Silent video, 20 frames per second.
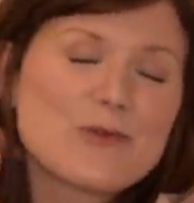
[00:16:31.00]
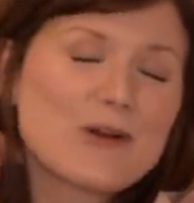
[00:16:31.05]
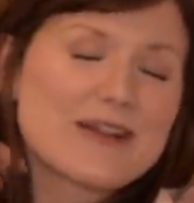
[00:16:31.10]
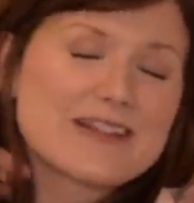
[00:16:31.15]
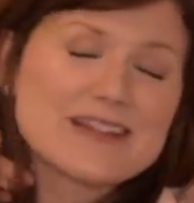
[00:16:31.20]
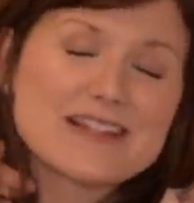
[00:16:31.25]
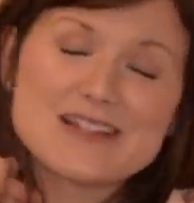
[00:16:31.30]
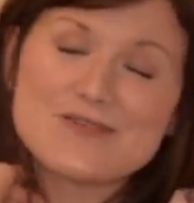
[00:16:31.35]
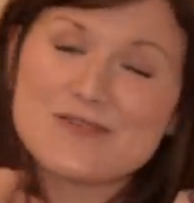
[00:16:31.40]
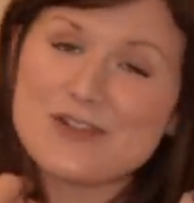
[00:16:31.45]
wanted
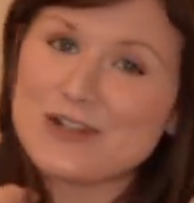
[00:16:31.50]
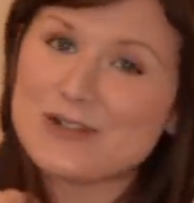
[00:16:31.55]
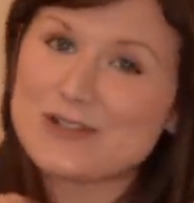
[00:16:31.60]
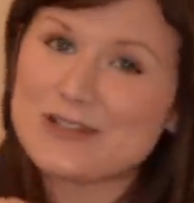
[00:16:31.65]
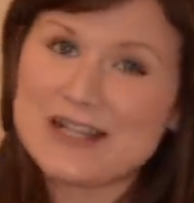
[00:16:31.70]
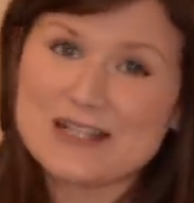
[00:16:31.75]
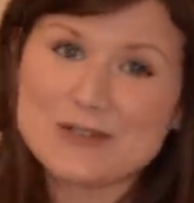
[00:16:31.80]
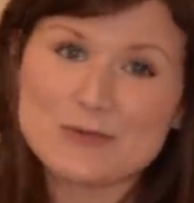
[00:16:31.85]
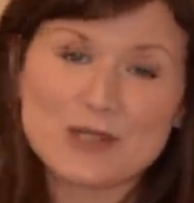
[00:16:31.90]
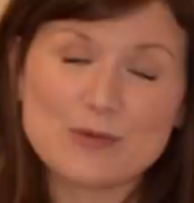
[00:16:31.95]
this video
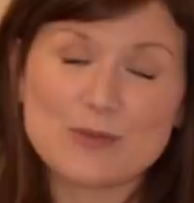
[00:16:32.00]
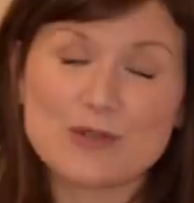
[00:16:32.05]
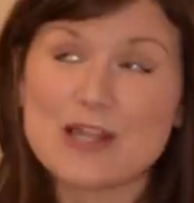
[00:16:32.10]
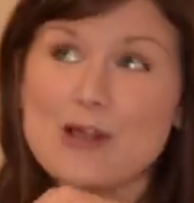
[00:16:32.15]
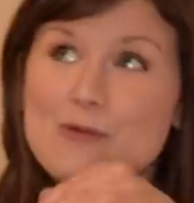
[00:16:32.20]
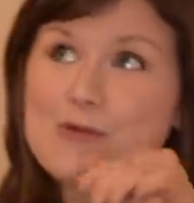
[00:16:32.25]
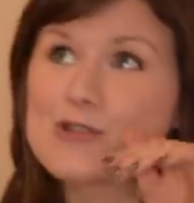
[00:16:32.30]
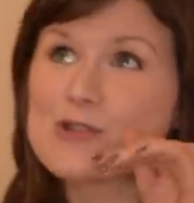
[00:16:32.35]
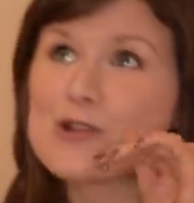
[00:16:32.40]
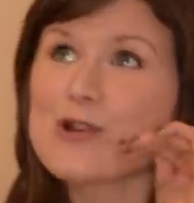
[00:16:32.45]
last week, but there
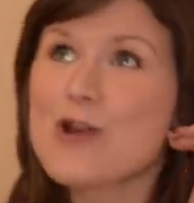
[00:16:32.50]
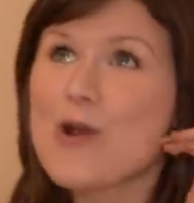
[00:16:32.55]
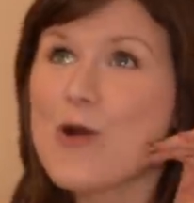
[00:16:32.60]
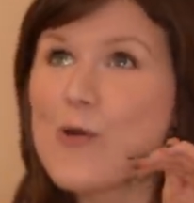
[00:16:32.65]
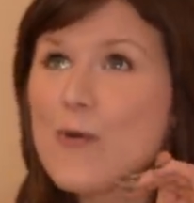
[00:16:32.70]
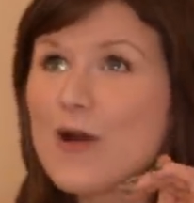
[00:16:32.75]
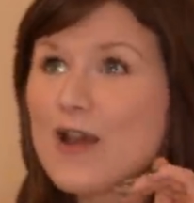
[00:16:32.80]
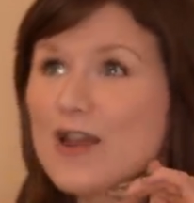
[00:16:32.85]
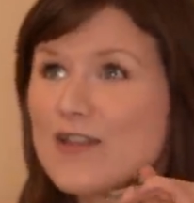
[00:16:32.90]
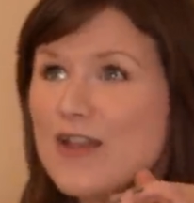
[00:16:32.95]
was no
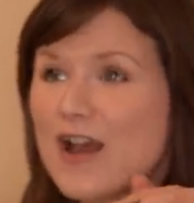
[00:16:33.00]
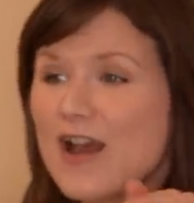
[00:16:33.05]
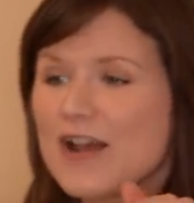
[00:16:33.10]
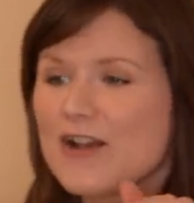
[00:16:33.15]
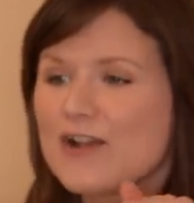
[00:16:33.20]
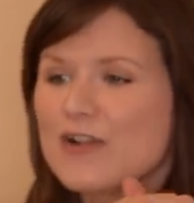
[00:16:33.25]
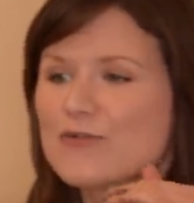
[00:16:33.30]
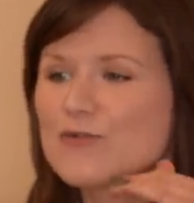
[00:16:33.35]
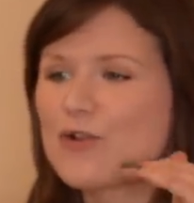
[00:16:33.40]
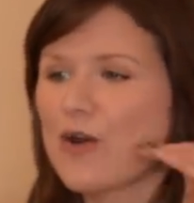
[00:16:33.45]
way that I
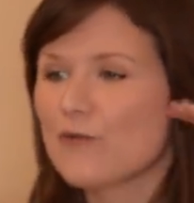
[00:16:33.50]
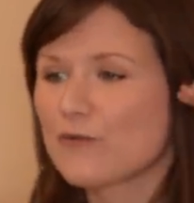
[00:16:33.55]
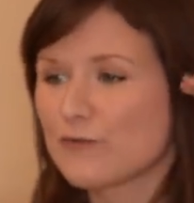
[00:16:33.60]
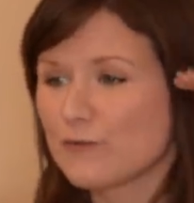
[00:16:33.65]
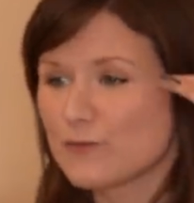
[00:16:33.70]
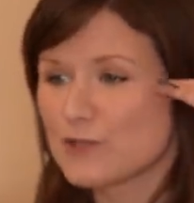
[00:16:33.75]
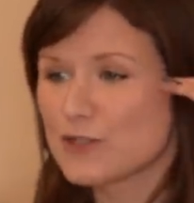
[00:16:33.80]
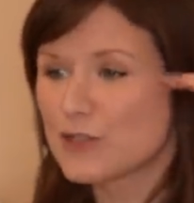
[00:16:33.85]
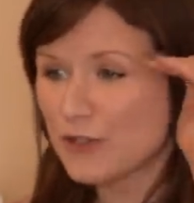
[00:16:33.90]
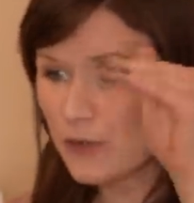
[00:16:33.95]
could have gone
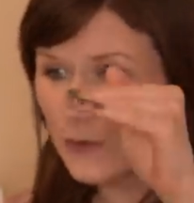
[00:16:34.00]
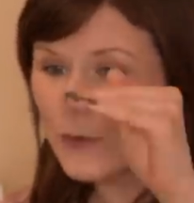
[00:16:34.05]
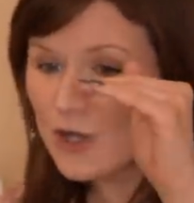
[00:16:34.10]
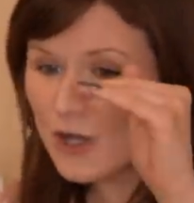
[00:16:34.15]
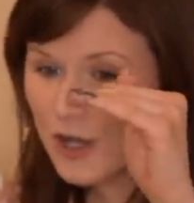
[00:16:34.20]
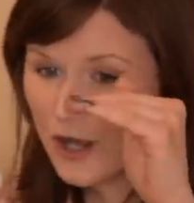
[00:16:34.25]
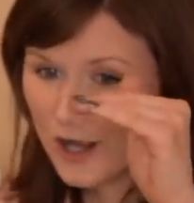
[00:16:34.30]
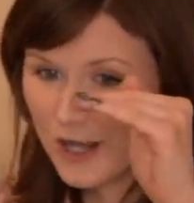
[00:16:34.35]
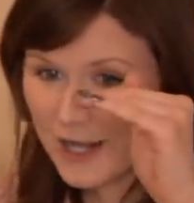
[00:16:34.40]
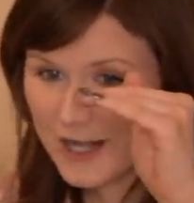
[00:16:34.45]
from 2
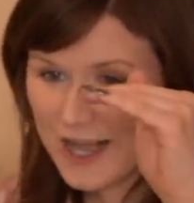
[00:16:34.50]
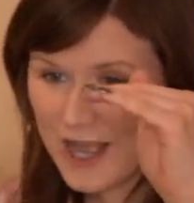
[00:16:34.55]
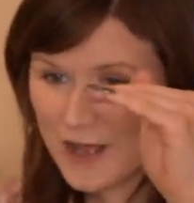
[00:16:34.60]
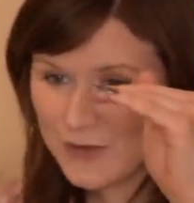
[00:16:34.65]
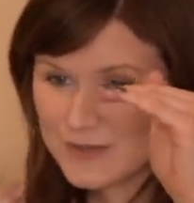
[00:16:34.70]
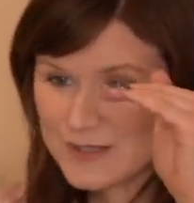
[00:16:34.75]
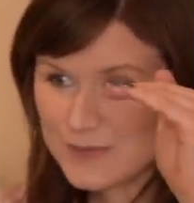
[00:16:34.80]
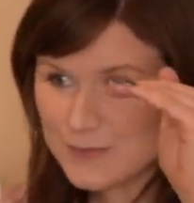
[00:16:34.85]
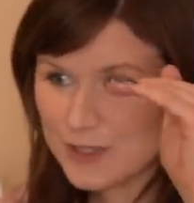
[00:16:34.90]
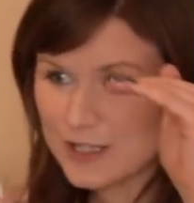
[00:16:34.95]
o'clock
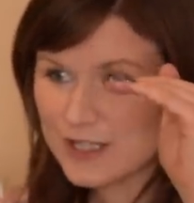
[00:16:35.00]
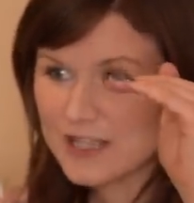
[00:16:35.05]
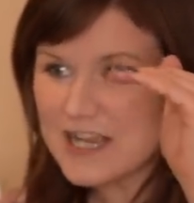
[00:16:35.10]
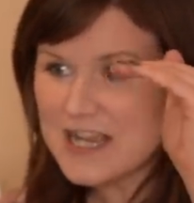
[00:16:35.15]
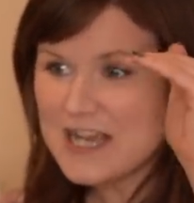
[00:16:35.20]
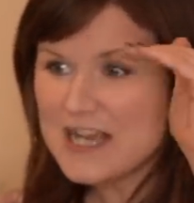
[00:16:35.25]
announcement